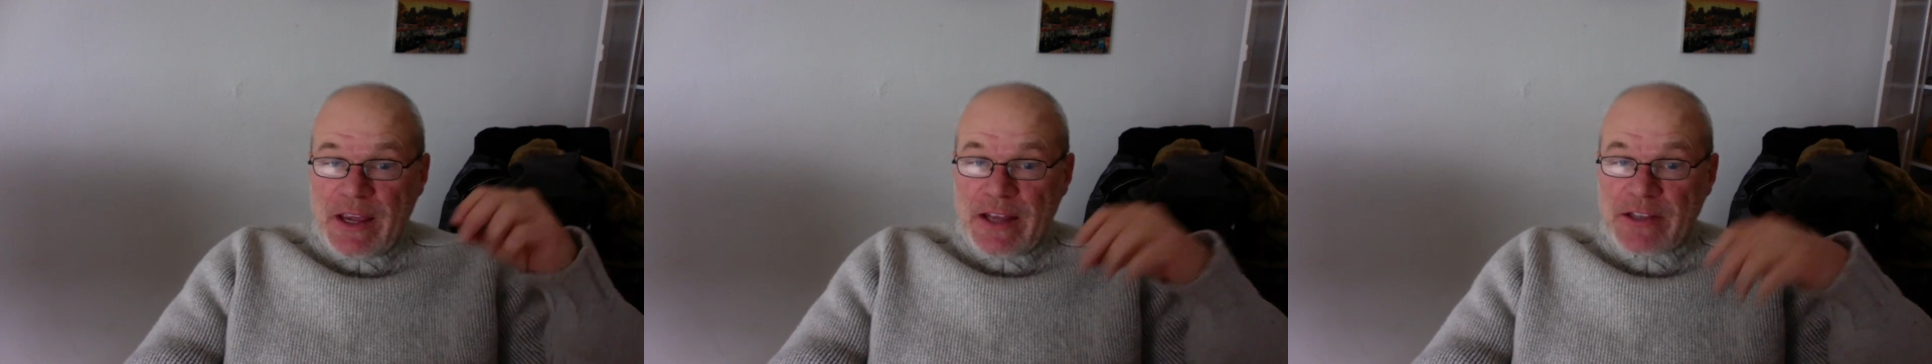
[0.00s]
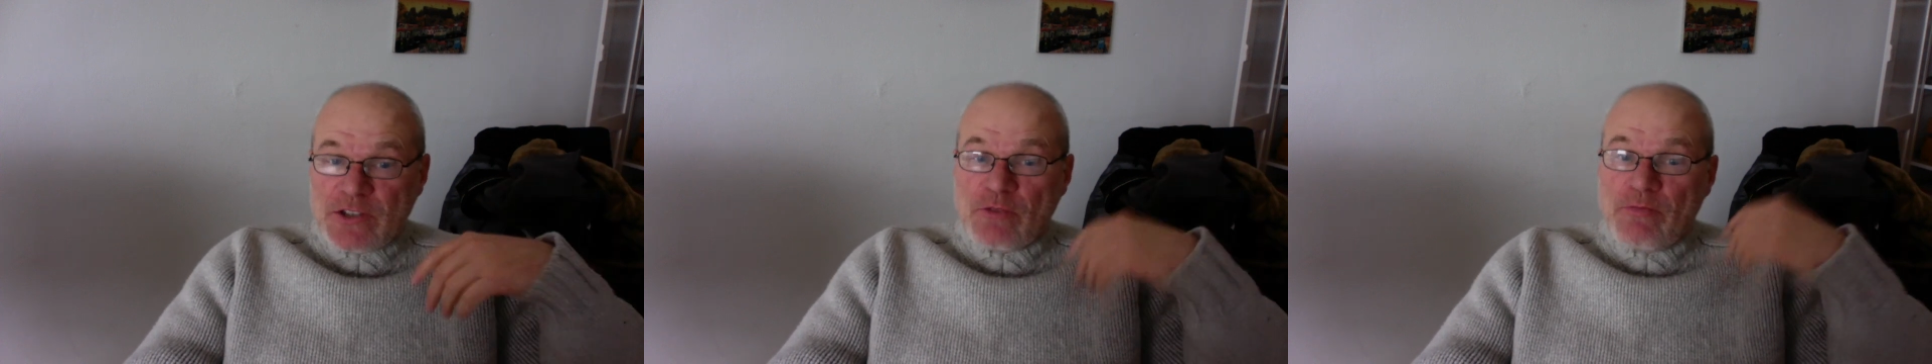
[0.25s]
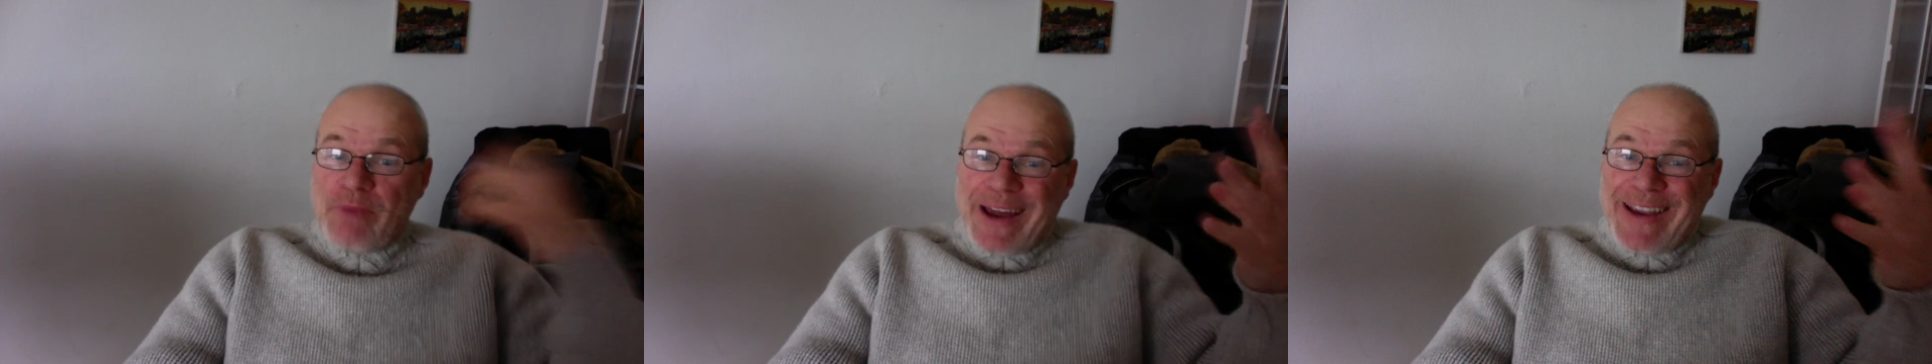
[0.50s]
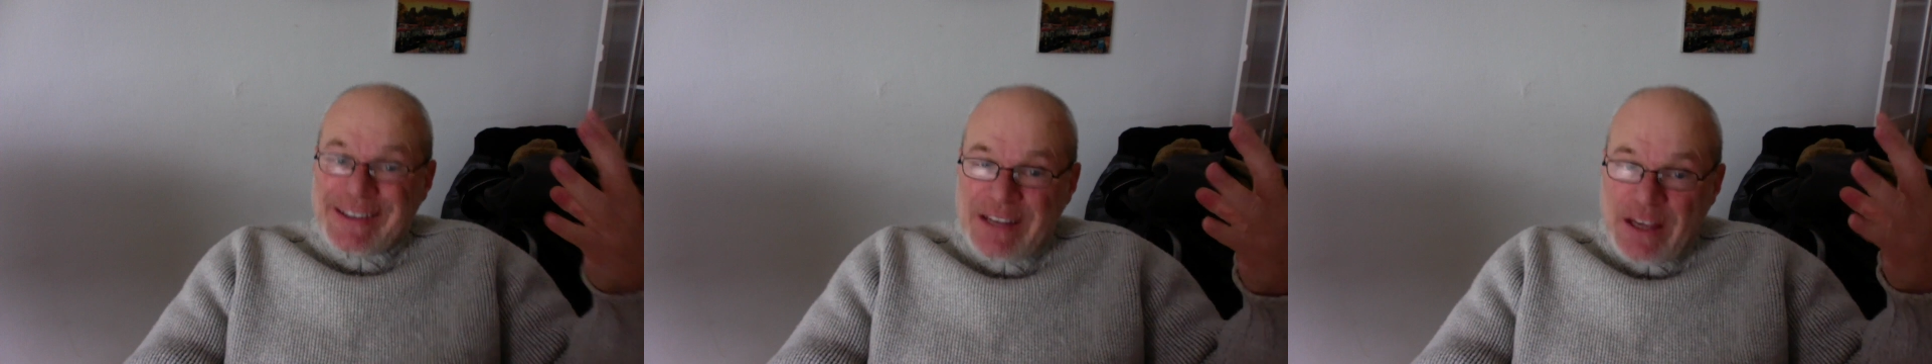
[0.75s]
And so
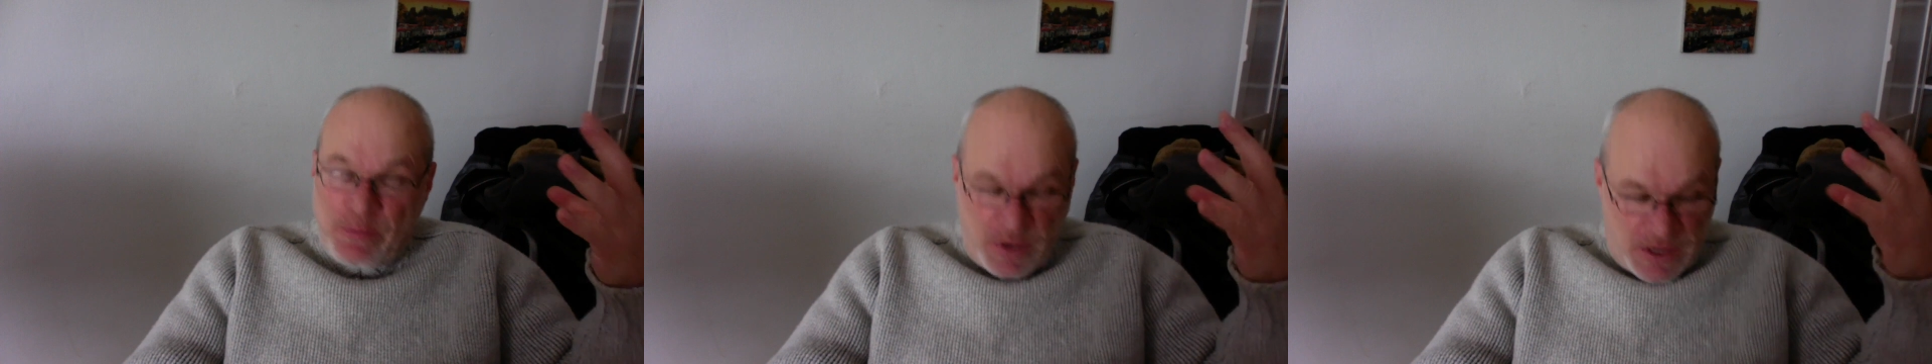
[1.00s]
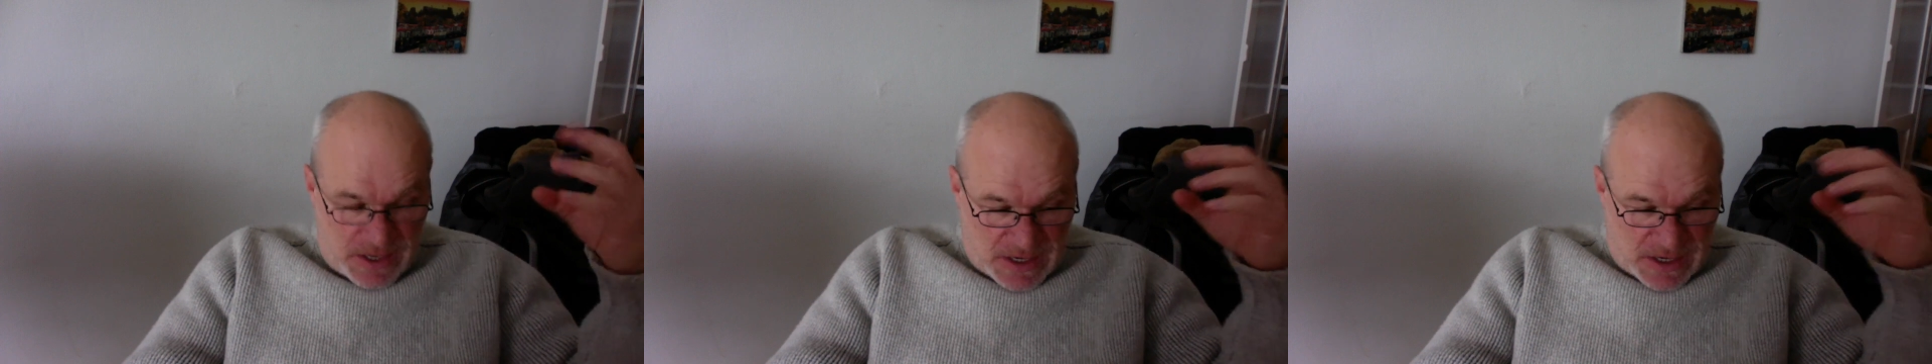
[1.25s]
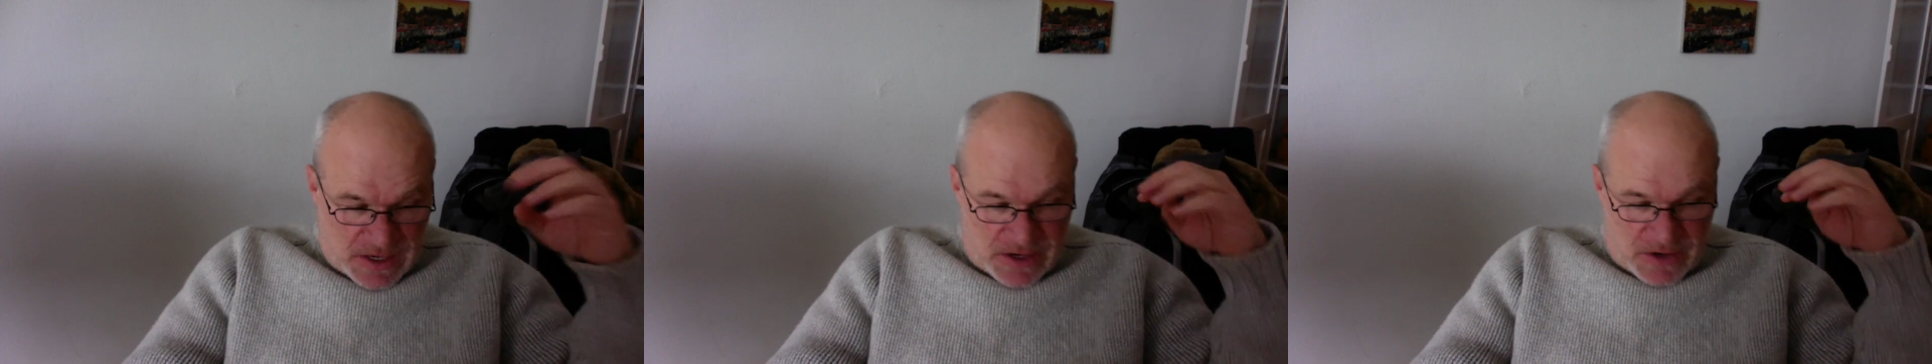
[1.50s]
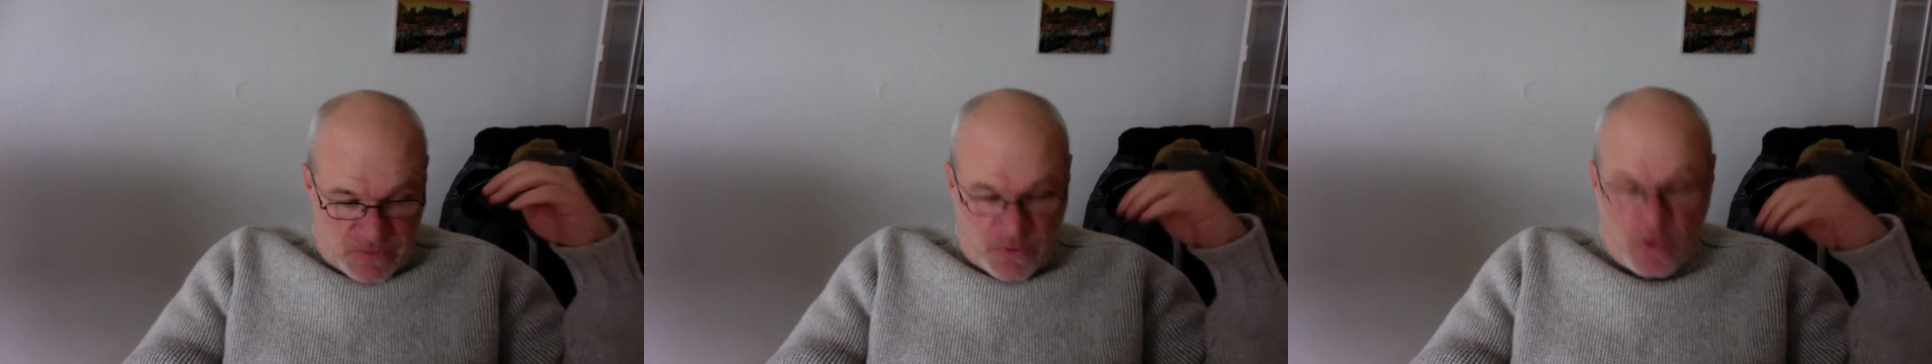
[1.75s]
my tip
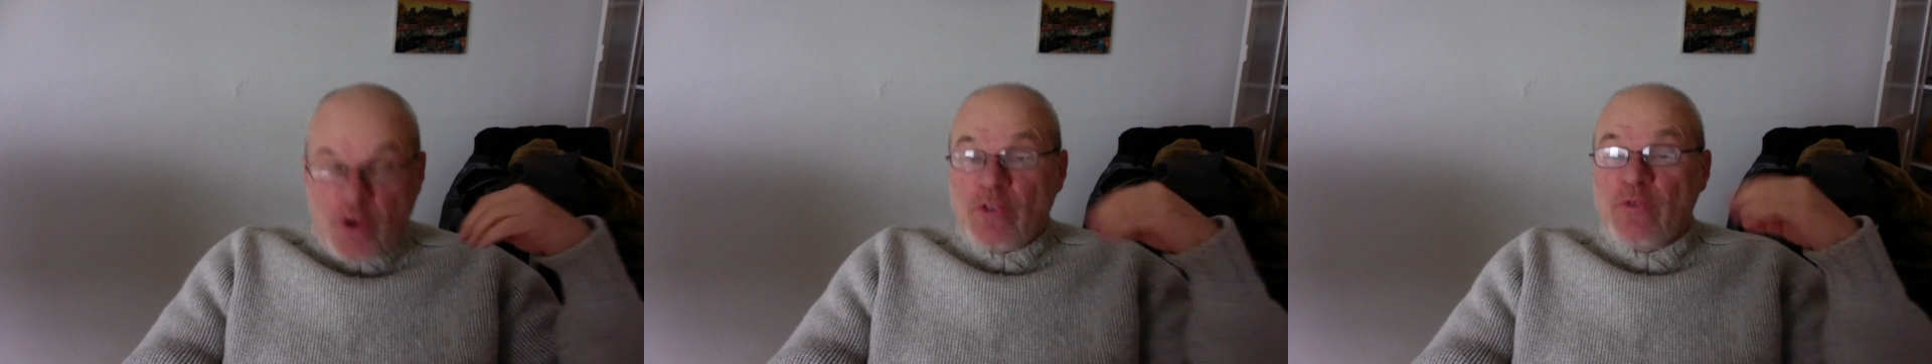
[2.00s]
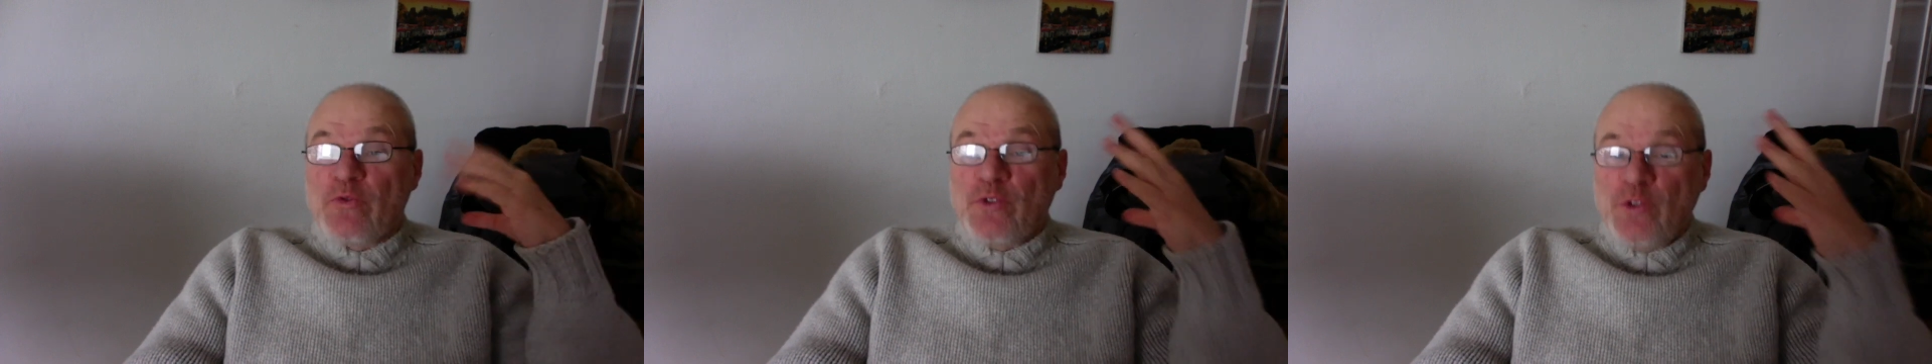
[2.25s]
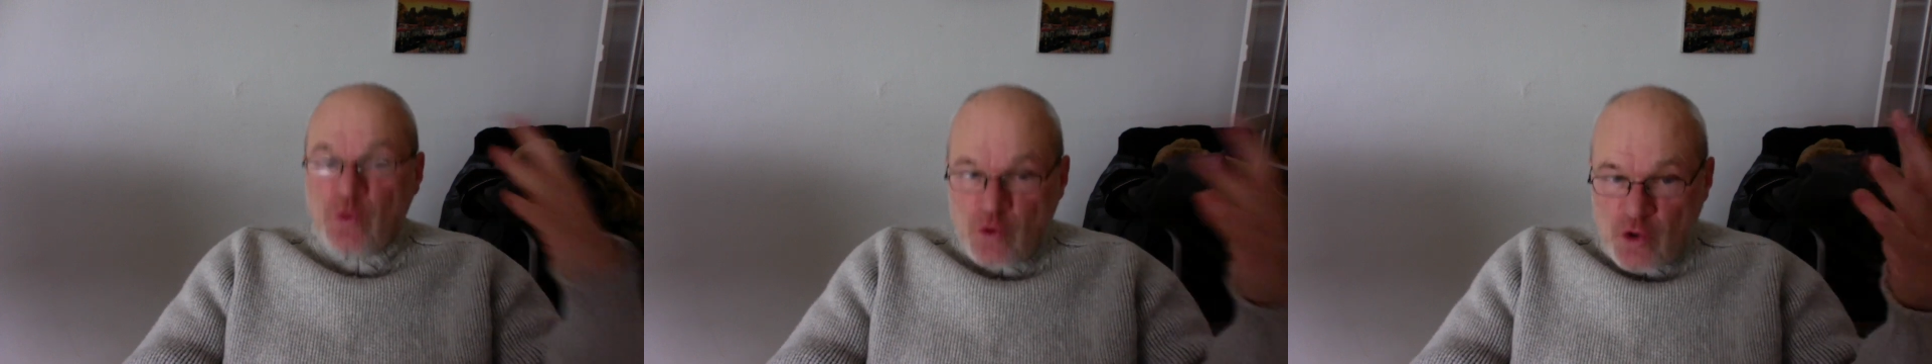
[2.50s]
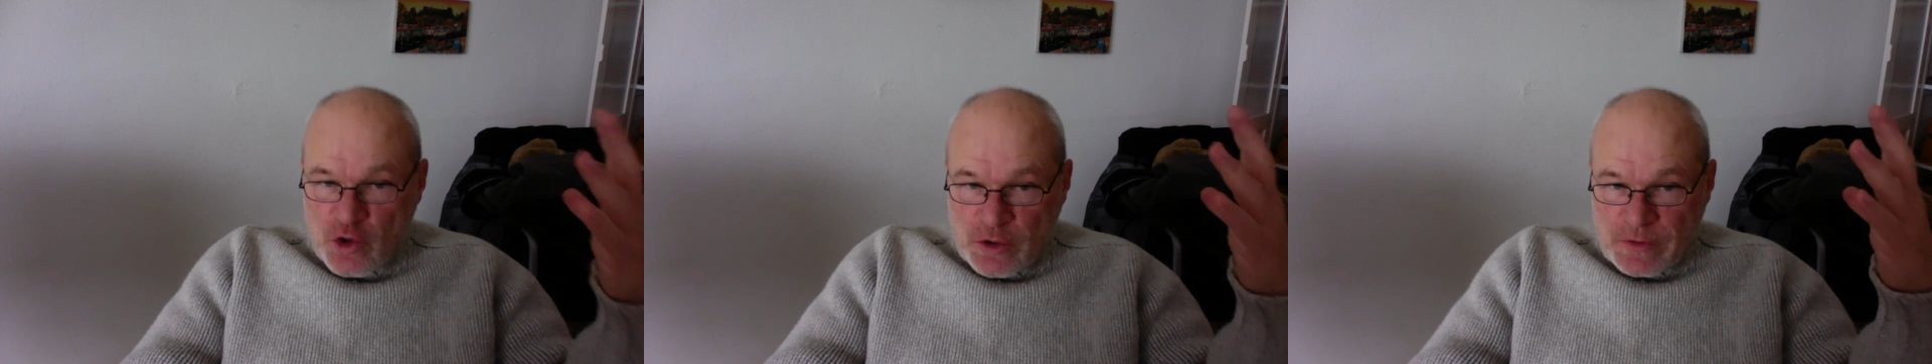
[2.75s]
for the future